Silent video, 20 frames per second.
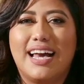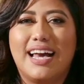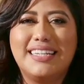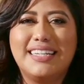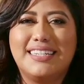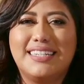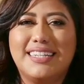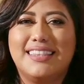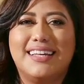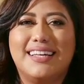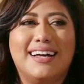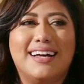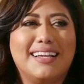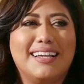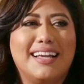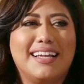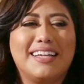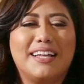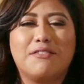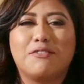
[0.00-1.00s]
I did
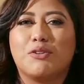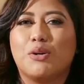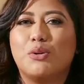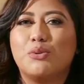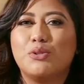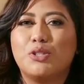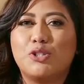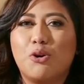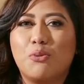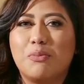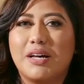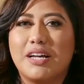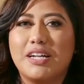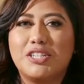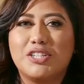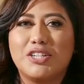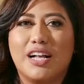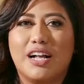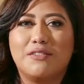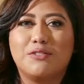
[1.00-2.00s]
that and I've grown so
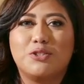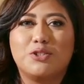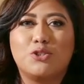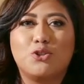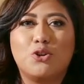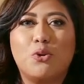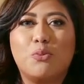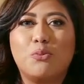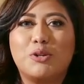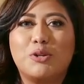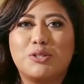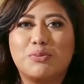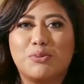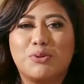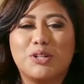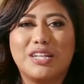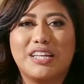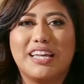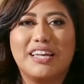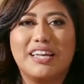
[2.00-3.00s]
much and I have so
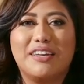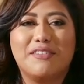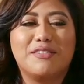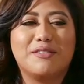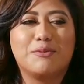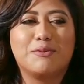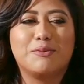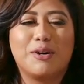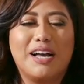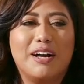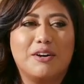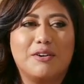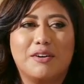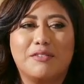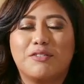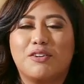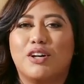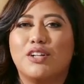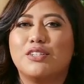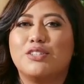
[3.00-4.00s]
much more to give, and
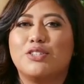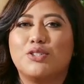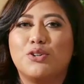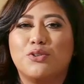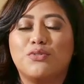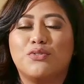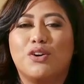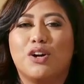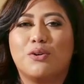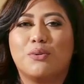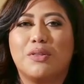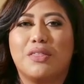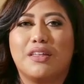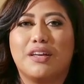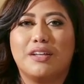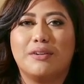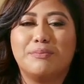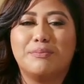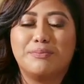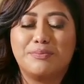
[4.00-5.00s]
wow, I've gone so far
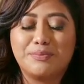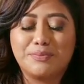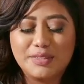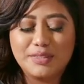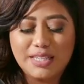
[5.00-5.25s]
with it.